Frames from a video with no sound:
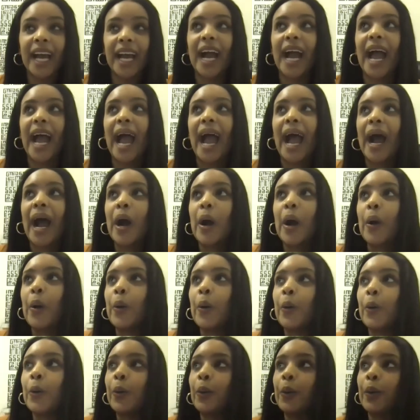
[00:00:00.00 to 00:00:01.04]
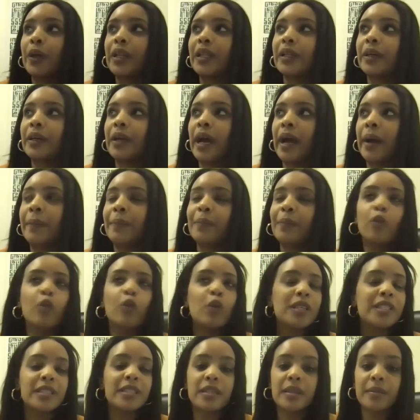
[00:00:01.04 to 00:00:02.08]

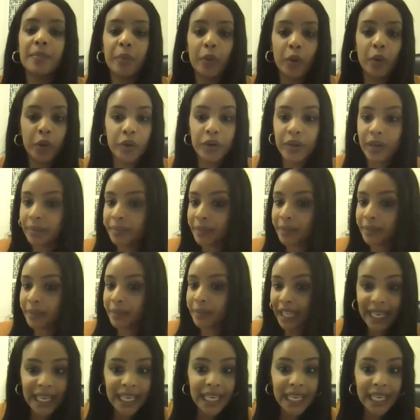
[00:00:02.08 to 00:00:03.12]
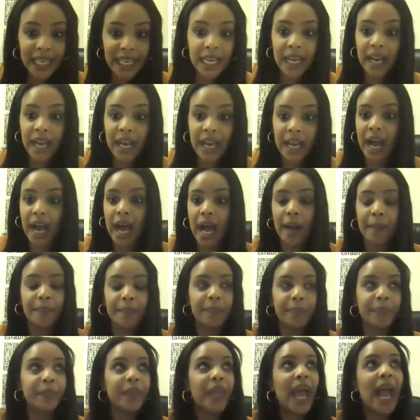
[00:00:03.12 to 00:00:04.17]
What's the program like?
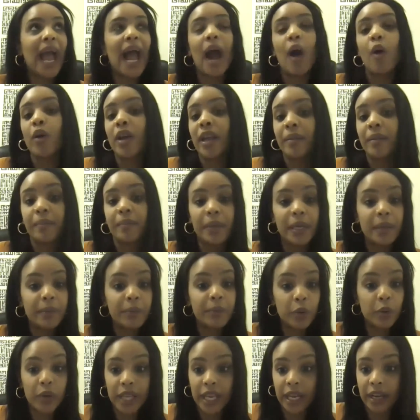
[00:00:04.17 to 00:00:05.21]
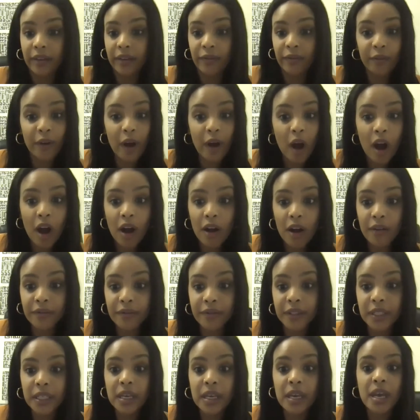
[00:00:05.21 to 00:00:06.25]
How can people get
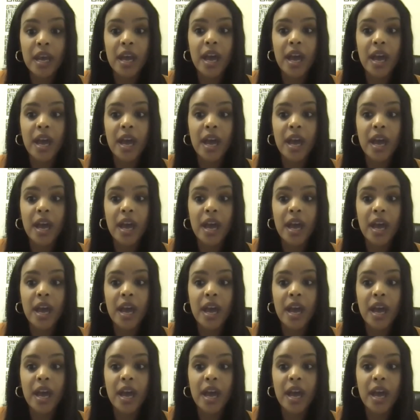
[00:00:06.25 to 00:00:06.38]
involved?